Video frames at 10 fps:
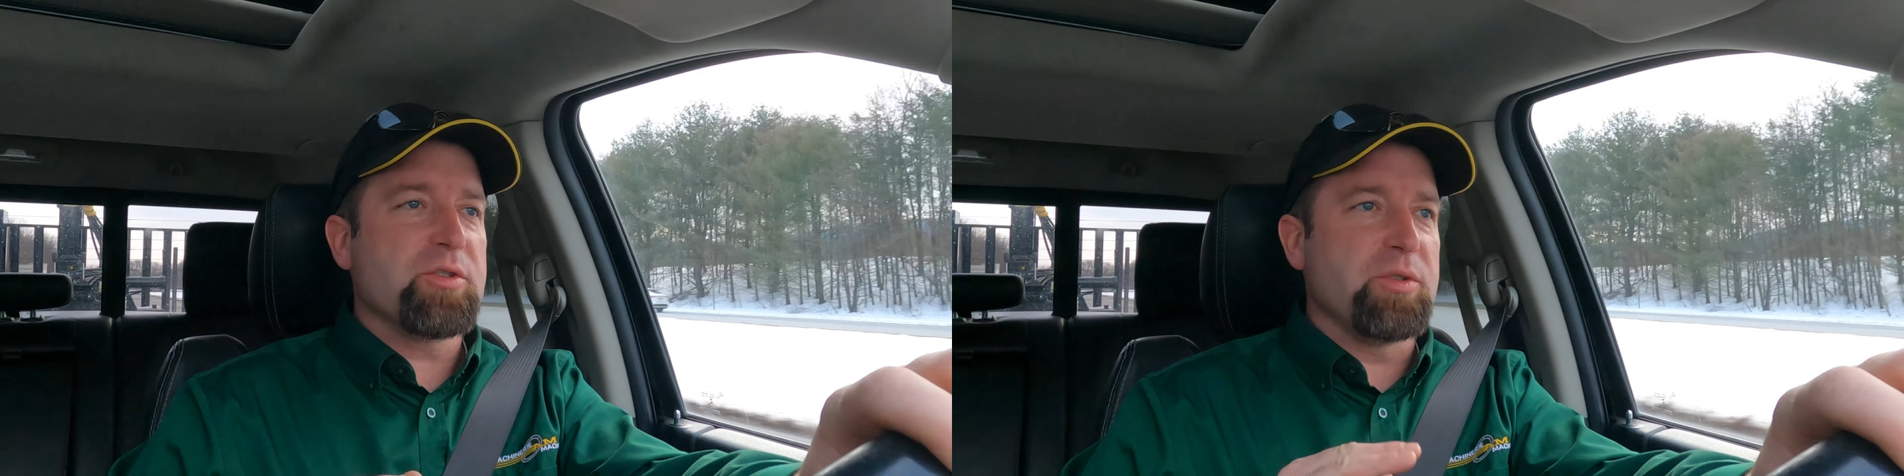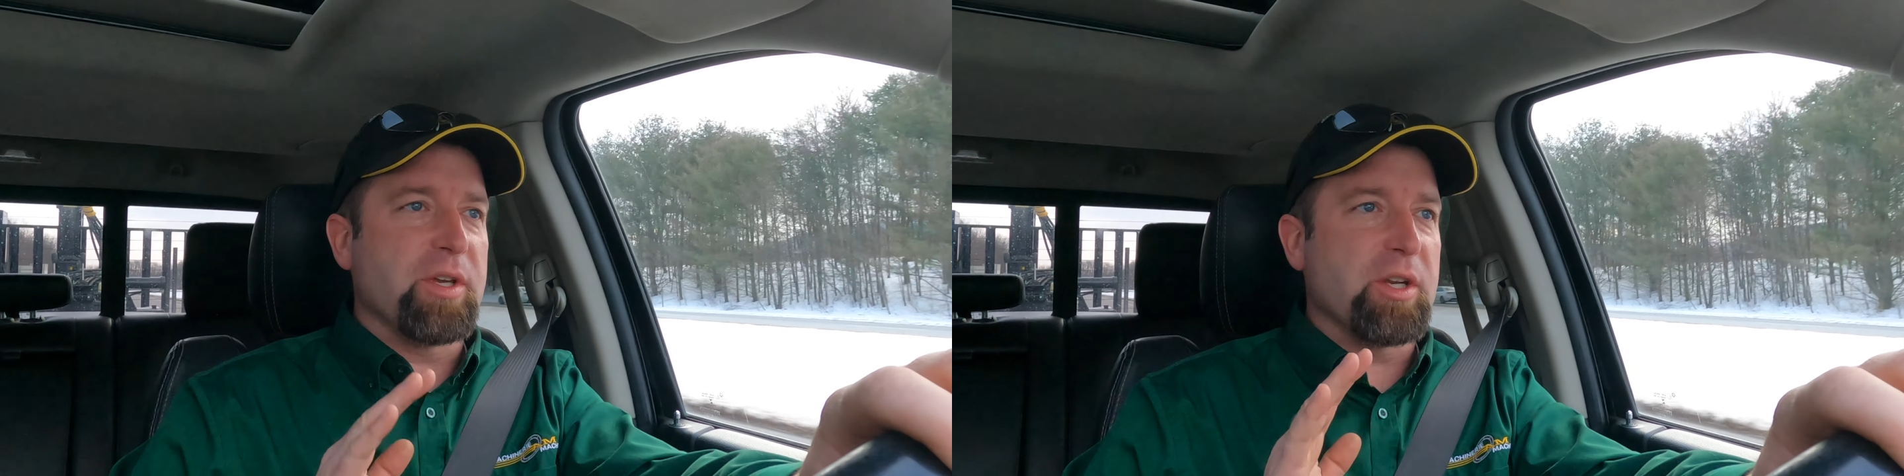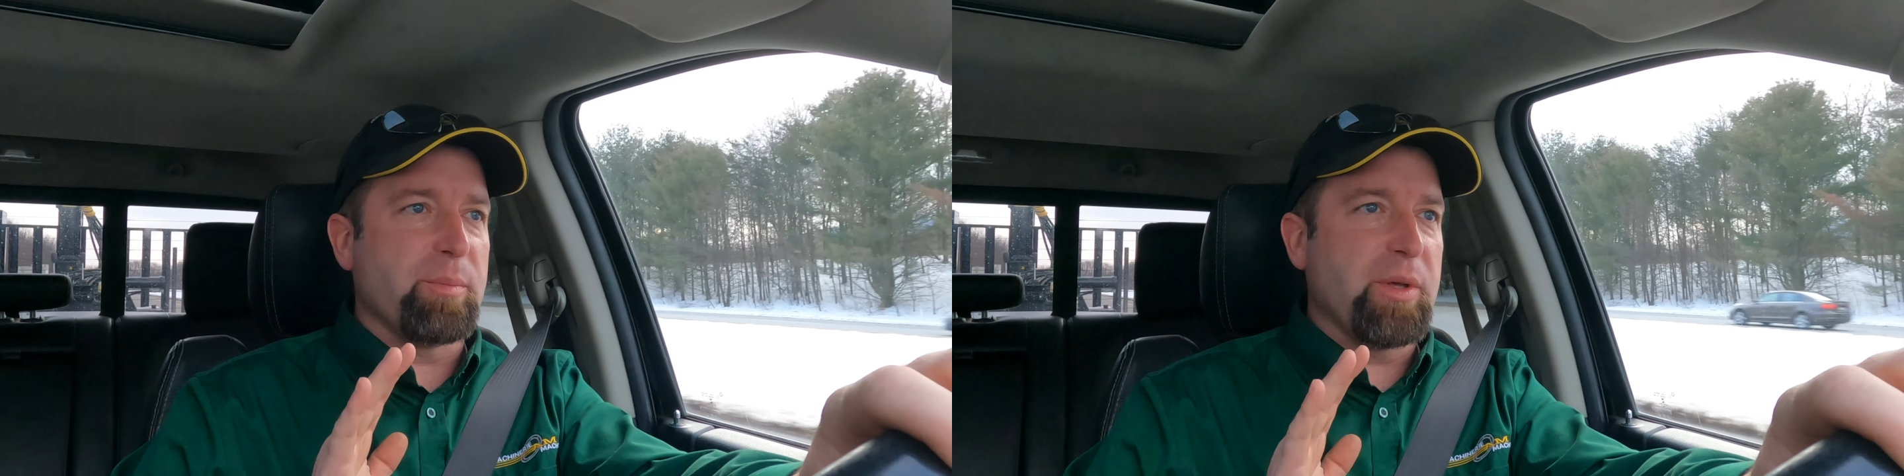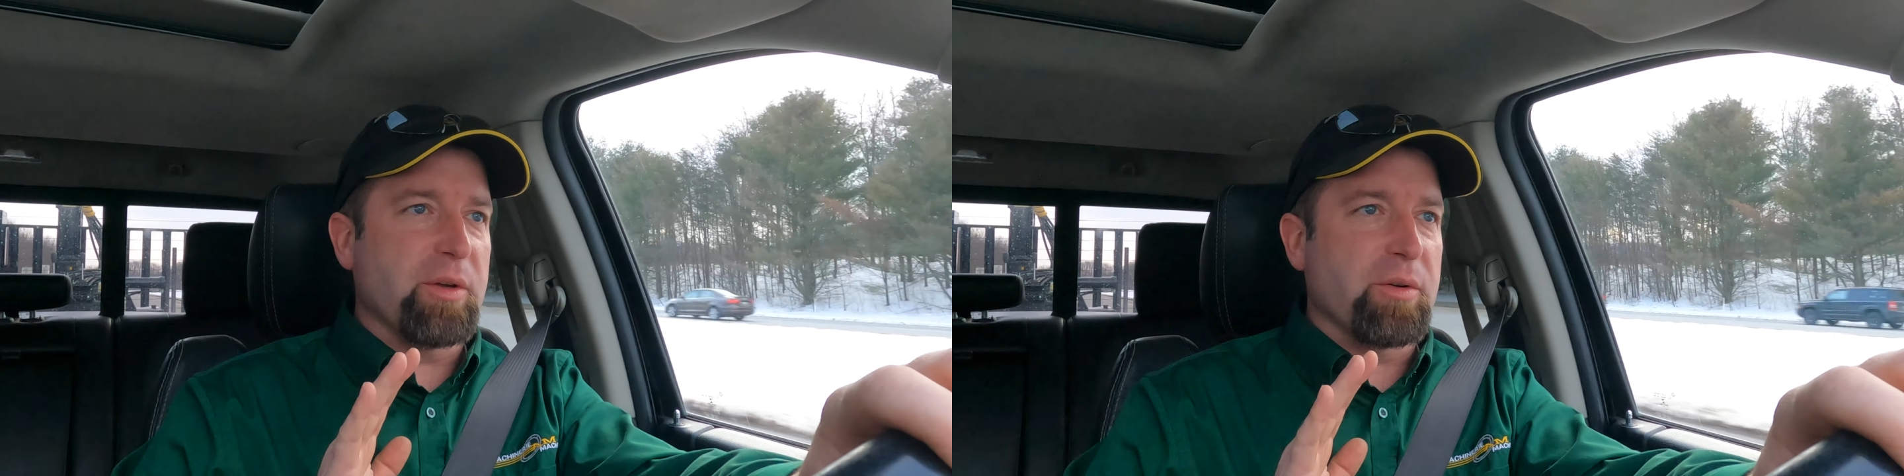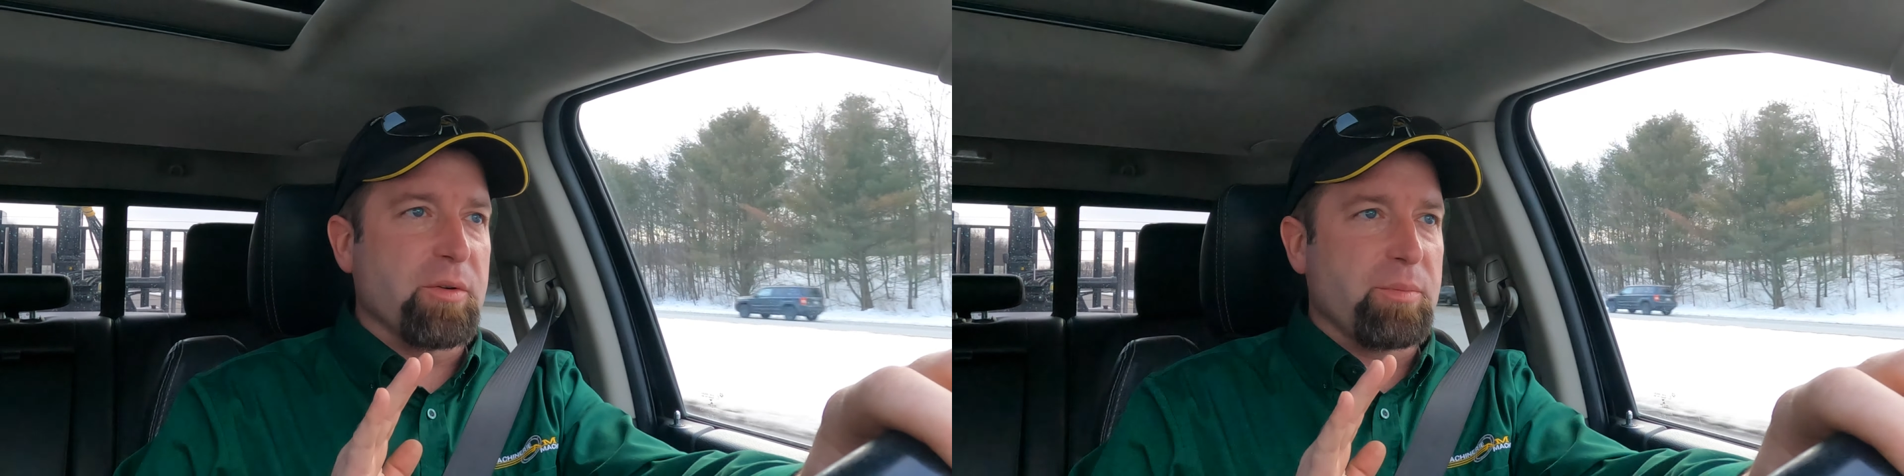so you get a
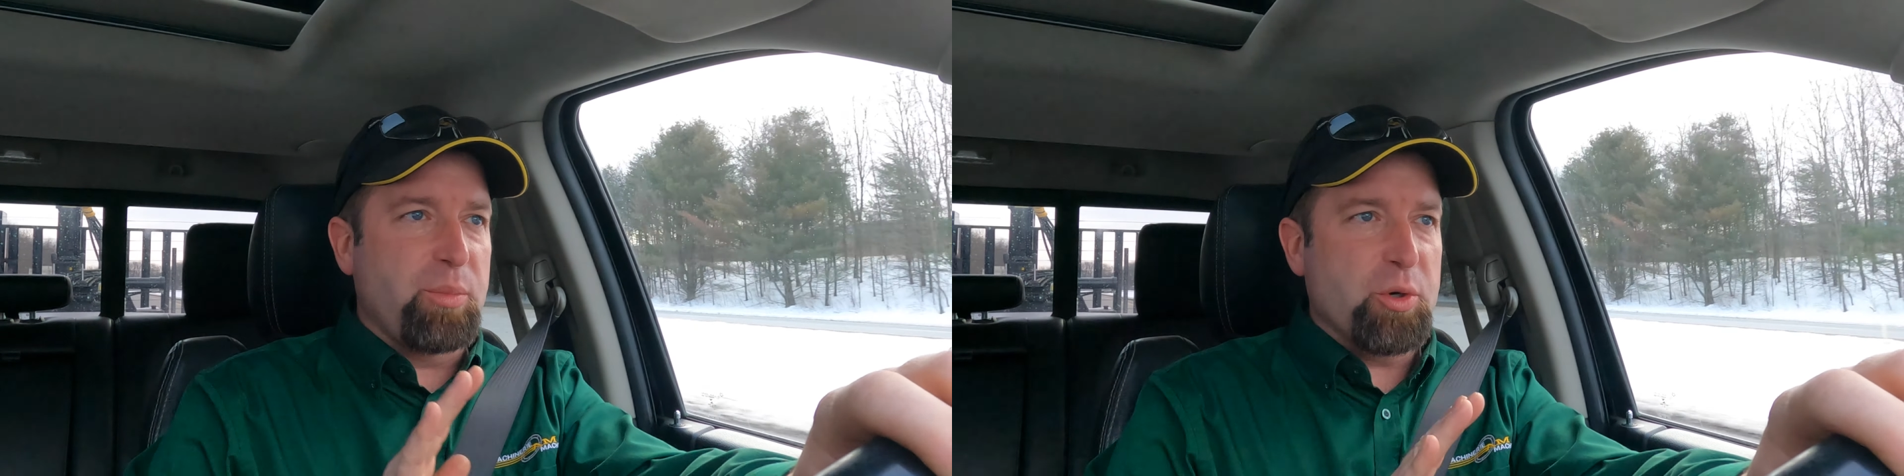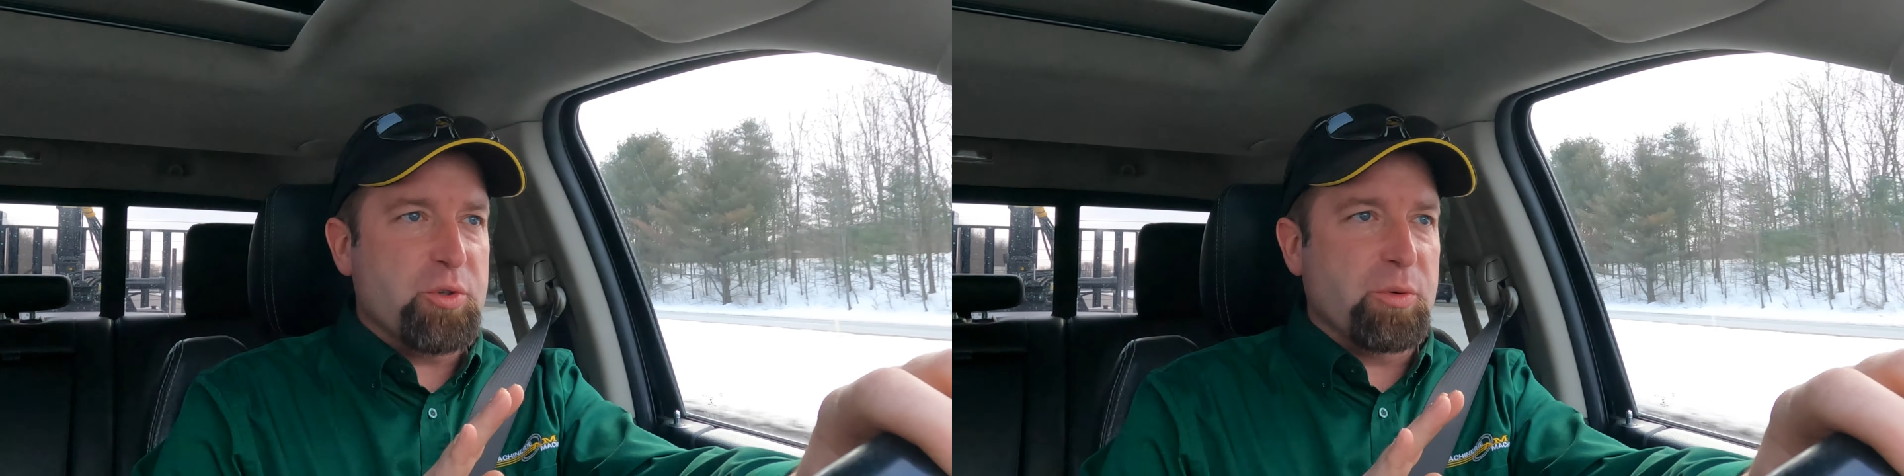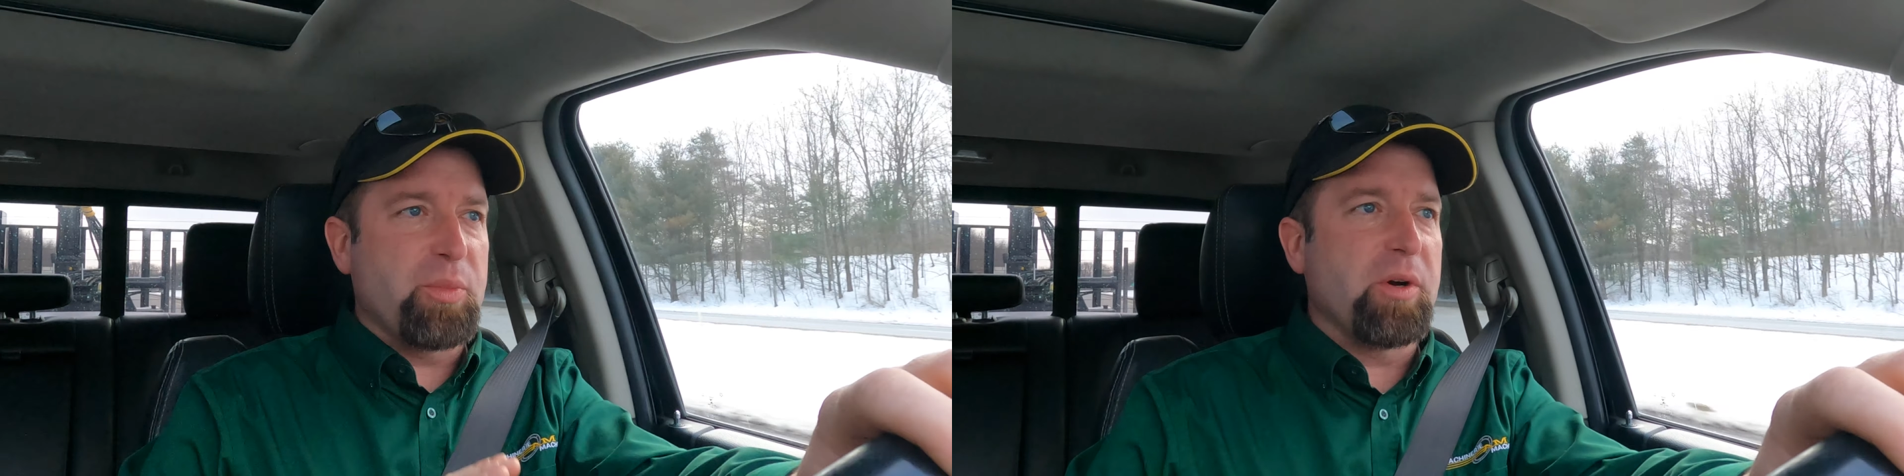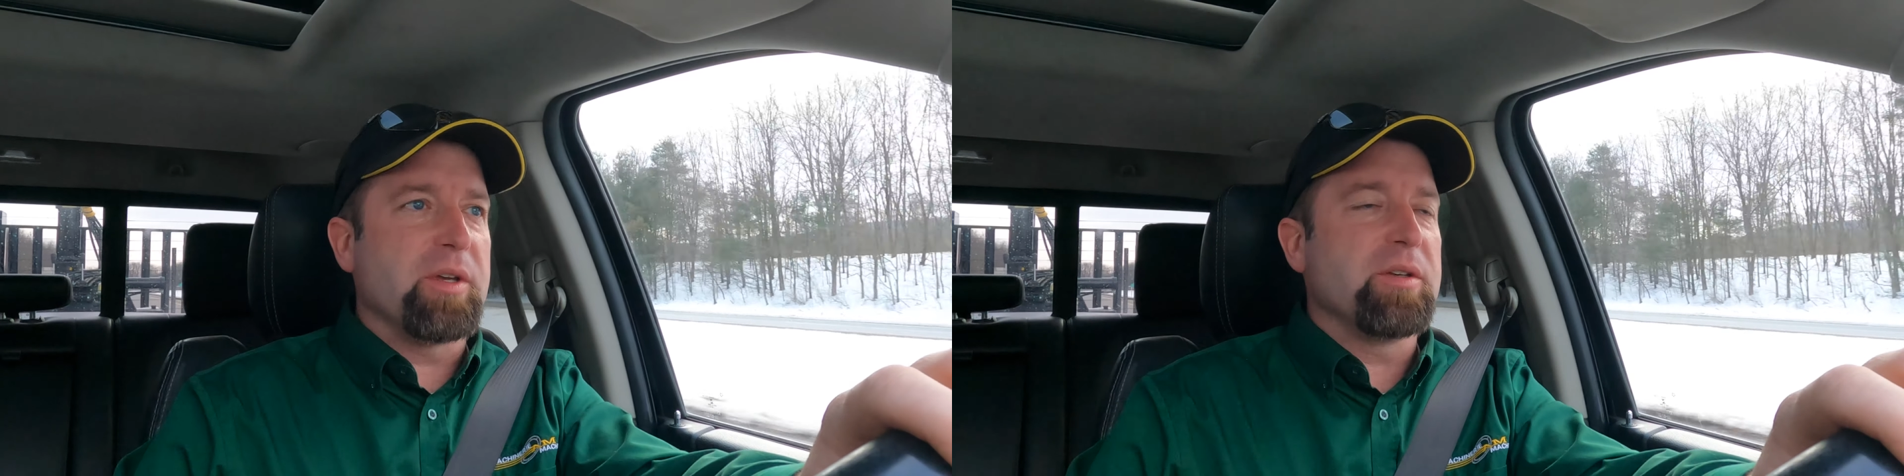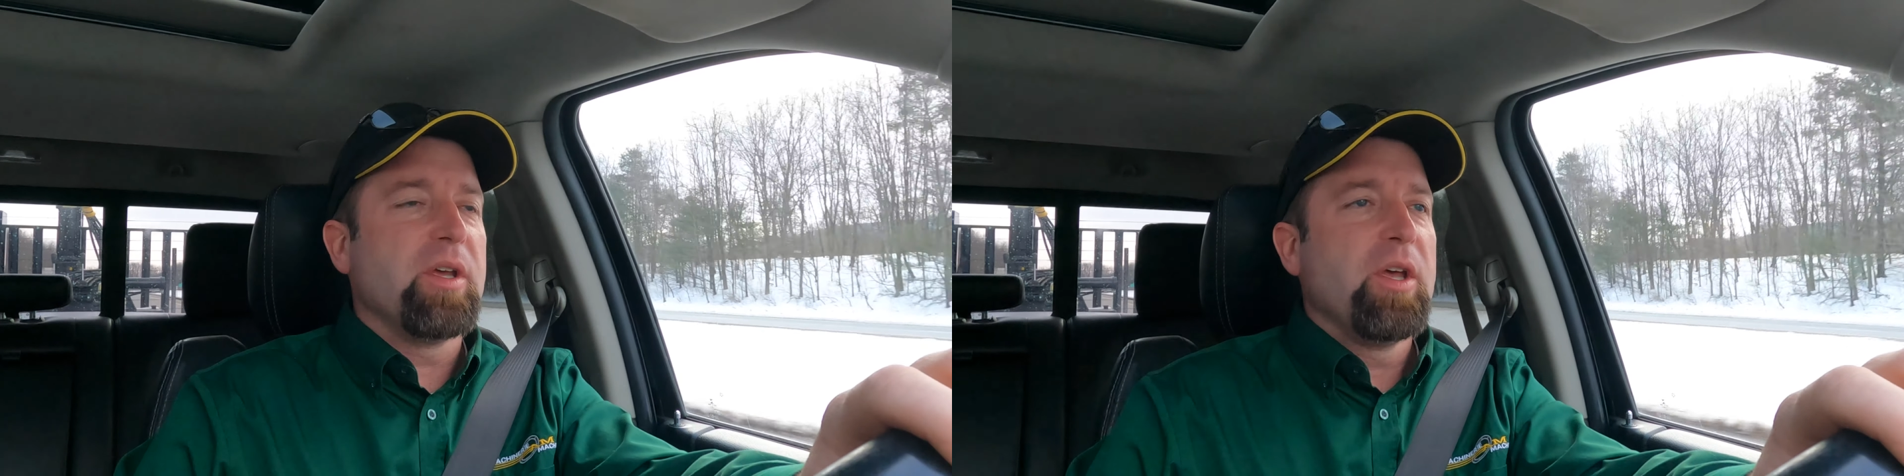bigger pusher
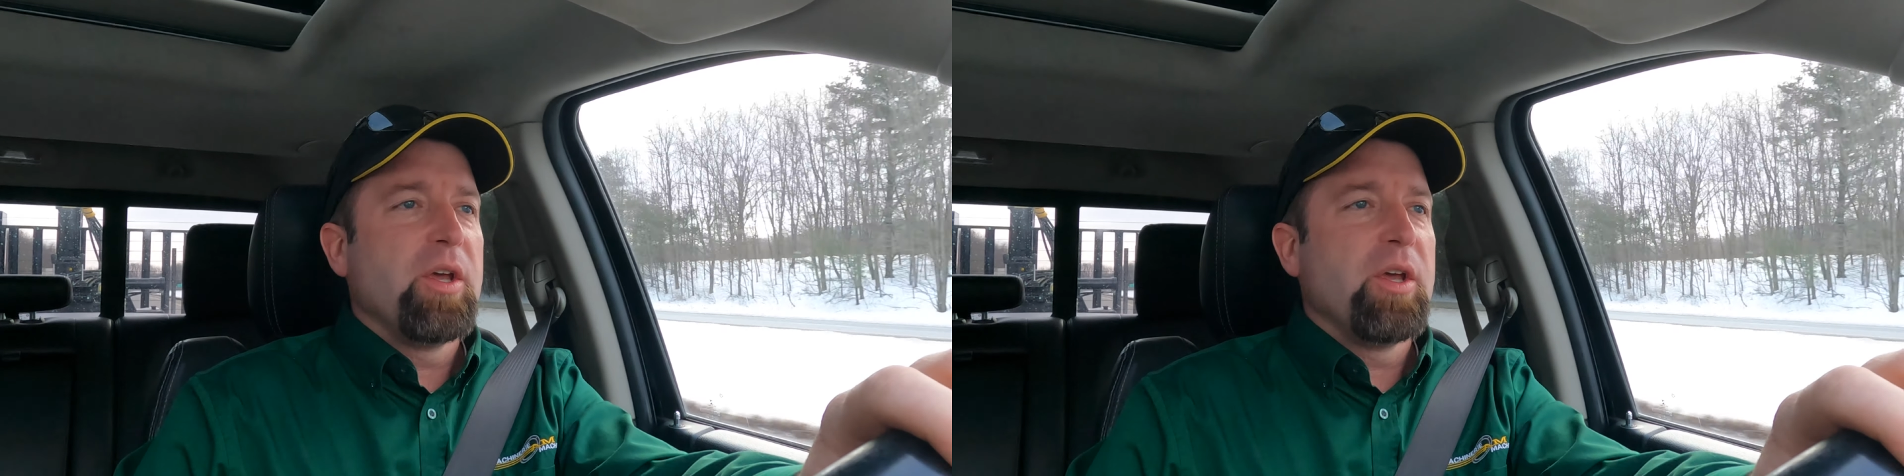plate,